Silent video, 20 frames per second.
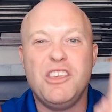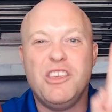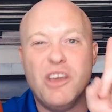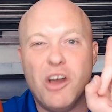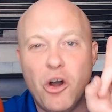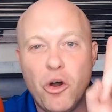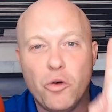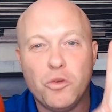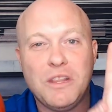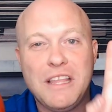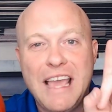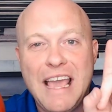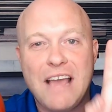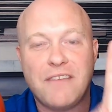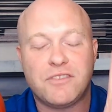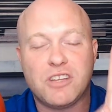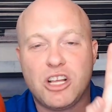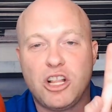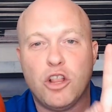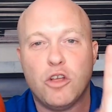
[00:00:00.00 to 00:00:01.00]
You only
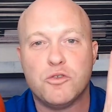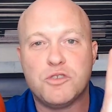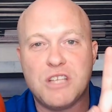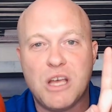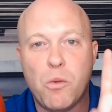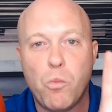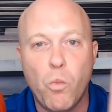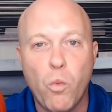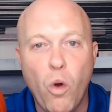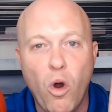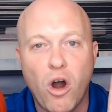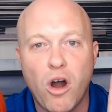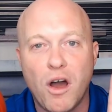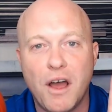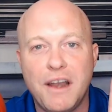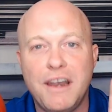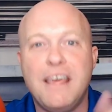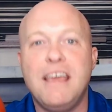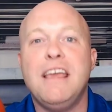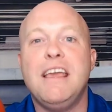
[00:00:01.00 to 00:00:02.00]
have to close on
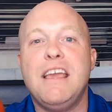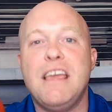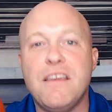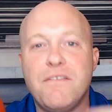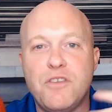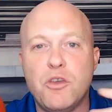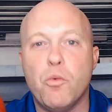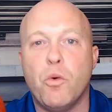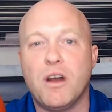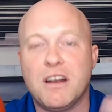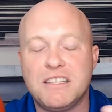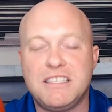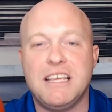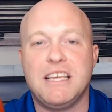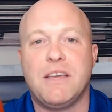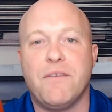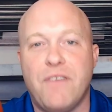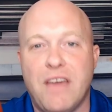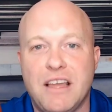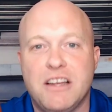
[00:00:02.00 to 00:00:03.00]
1 if you want to
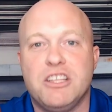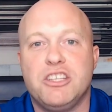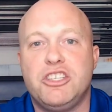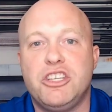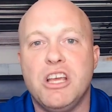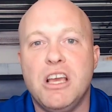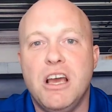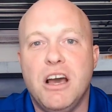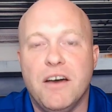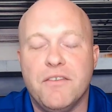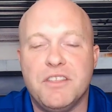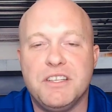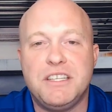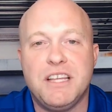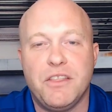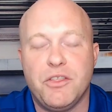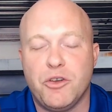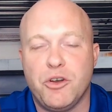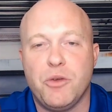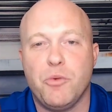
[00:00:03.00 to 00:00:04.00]
take advantage of the
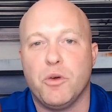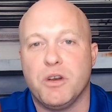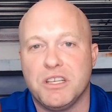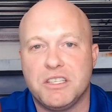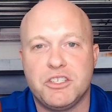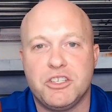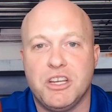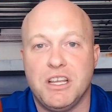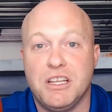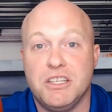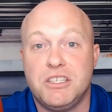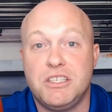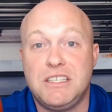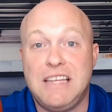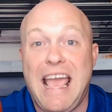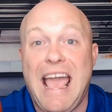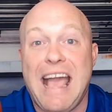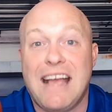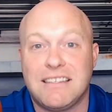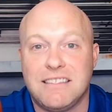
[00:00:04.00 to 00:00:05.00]
1031 exchange
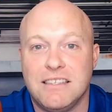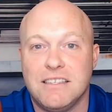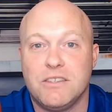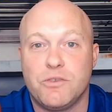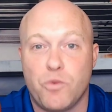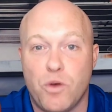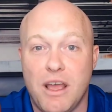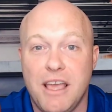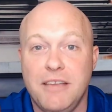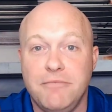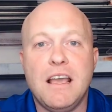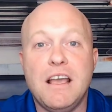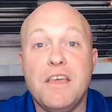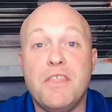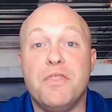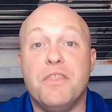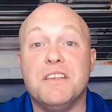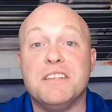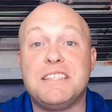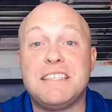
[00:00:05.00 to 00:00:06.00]
taxes, right?
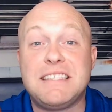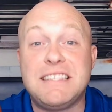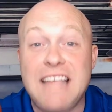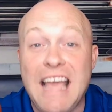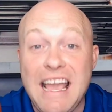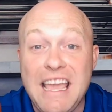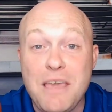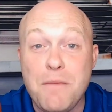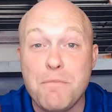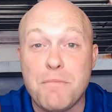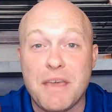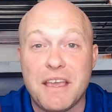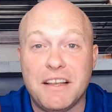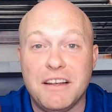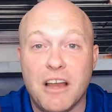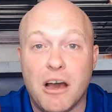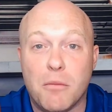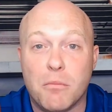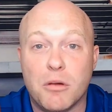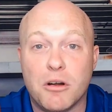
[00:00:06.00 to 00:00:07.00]
The second big
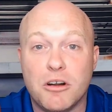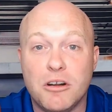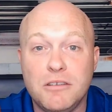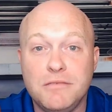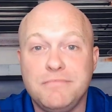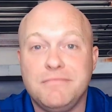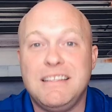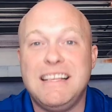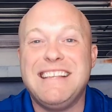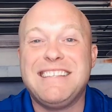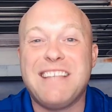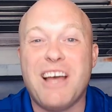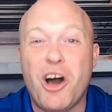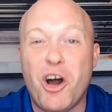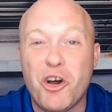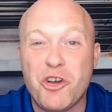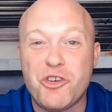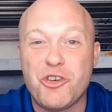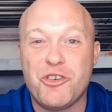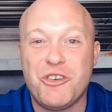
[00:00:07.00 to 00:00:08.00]
number is
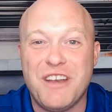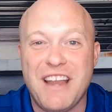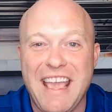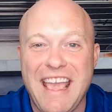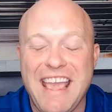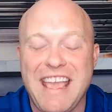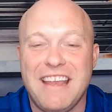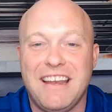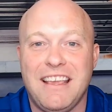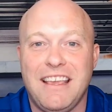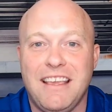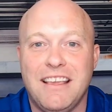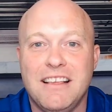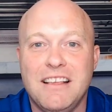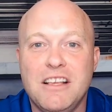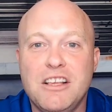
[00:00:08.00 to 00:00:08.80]
180.